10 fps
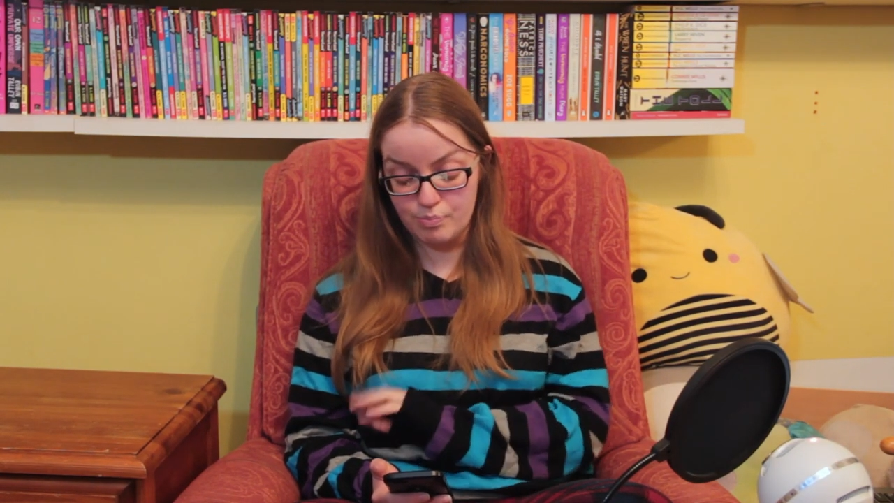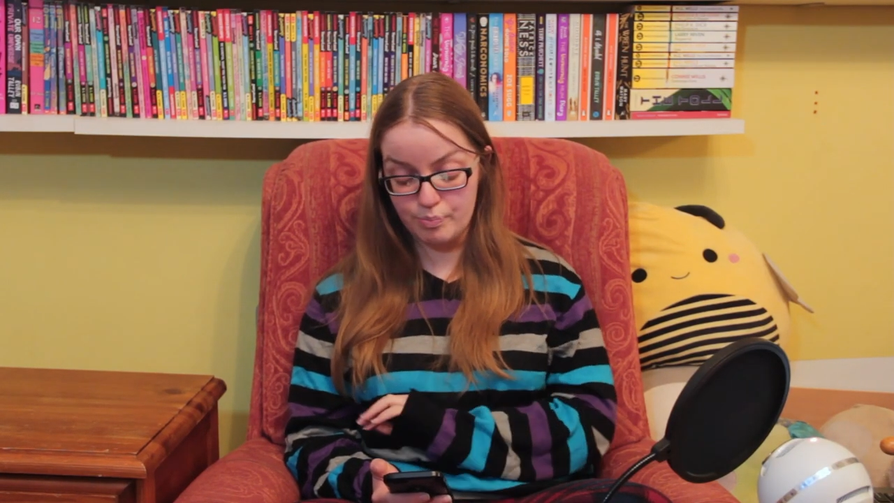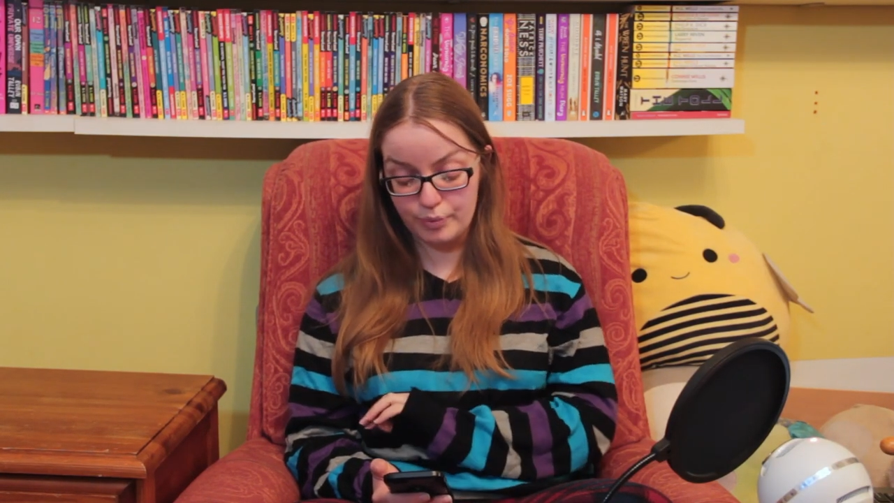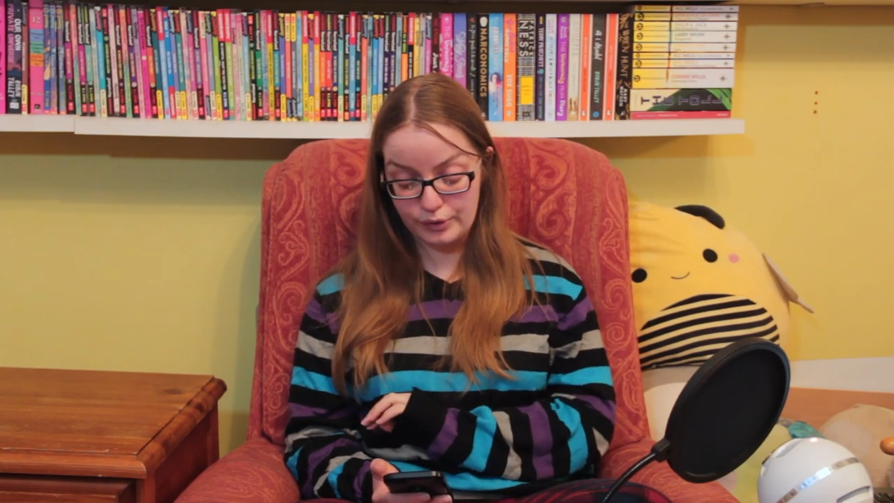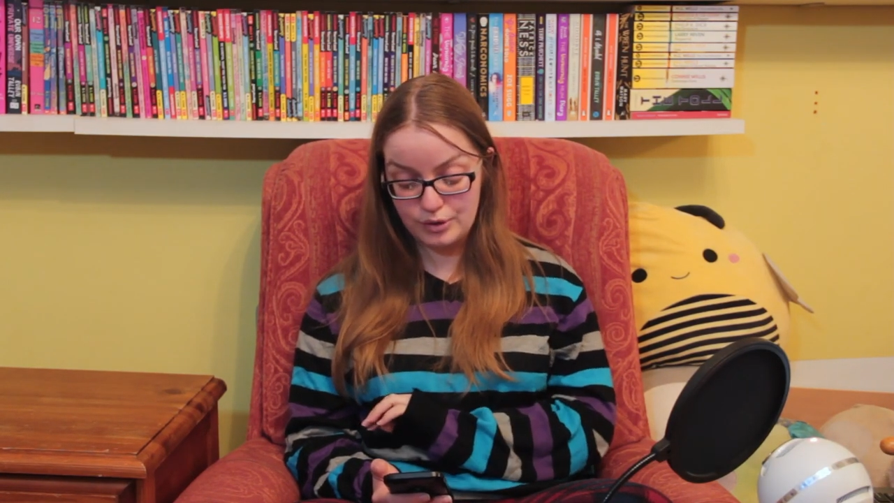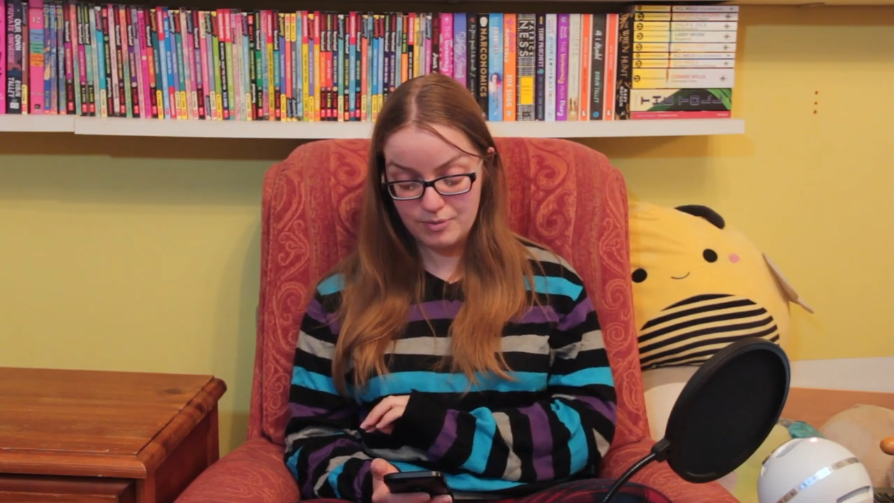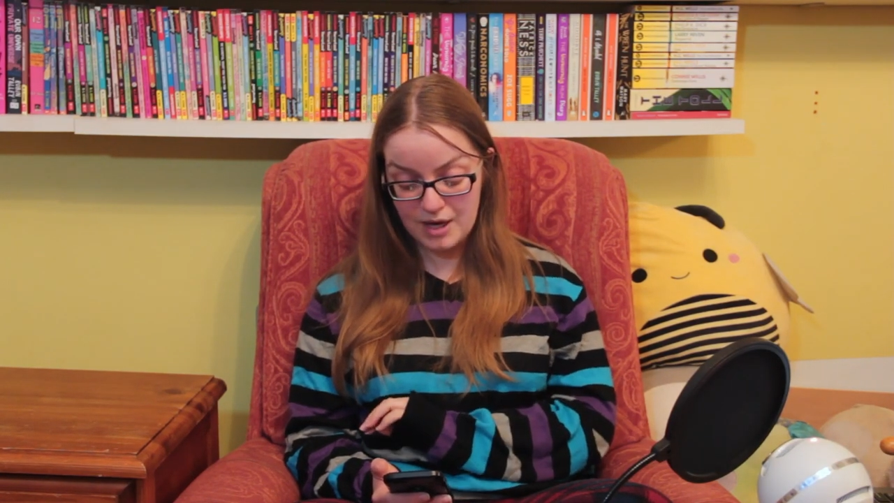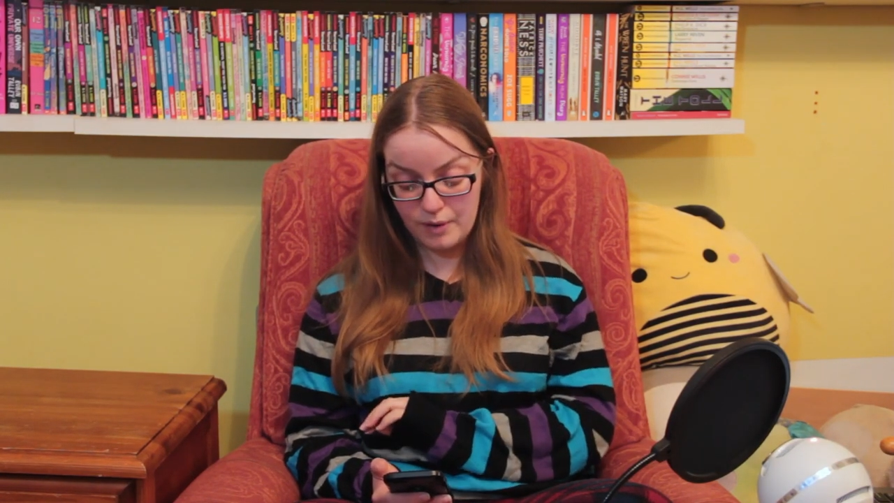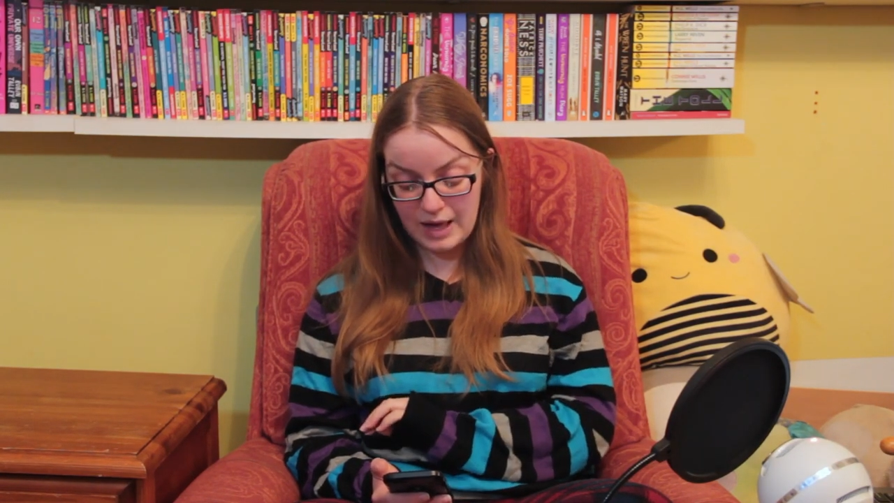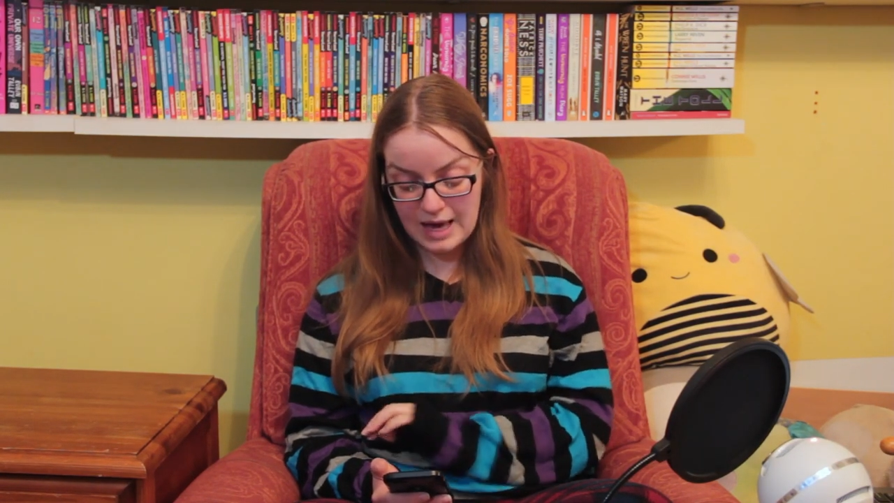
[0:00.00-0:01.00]
blew me
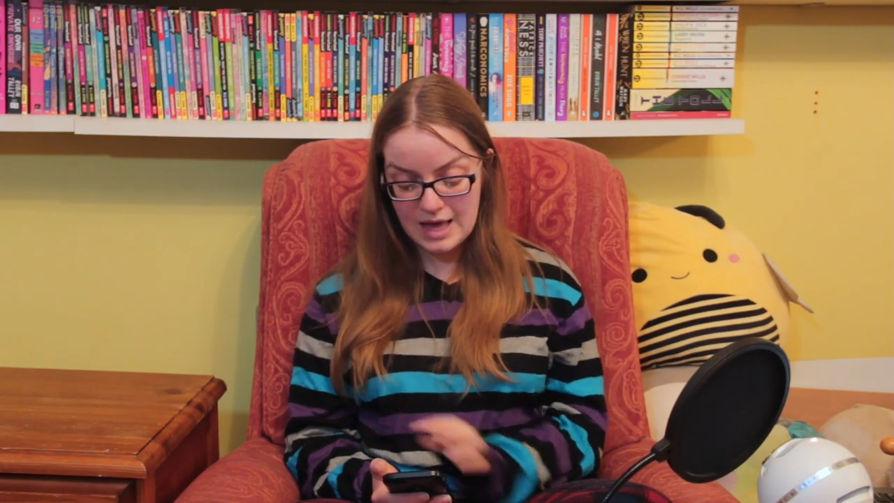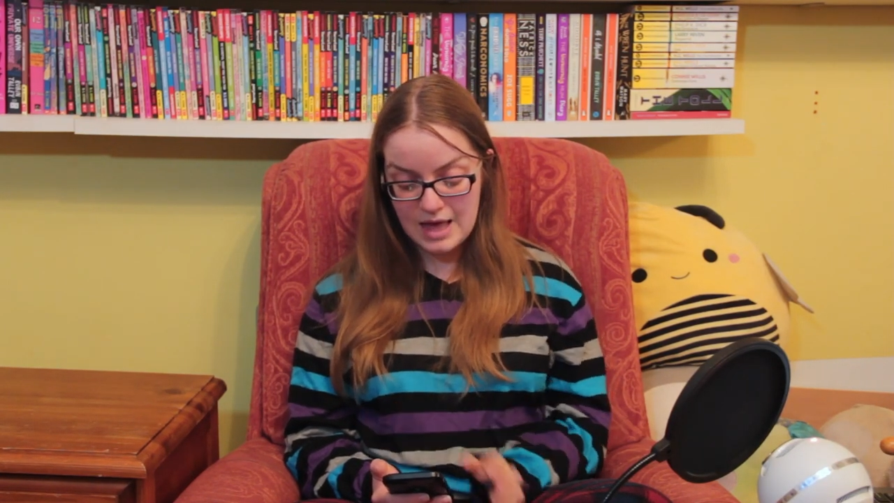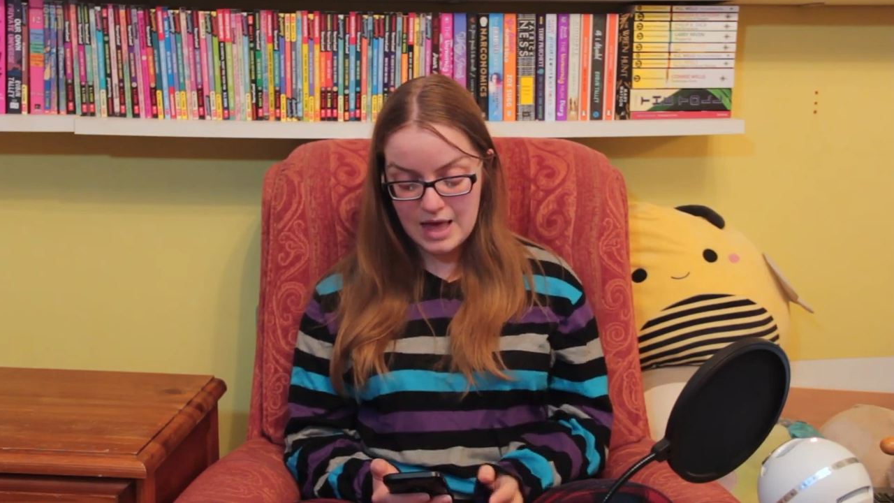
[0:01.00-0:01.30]
away.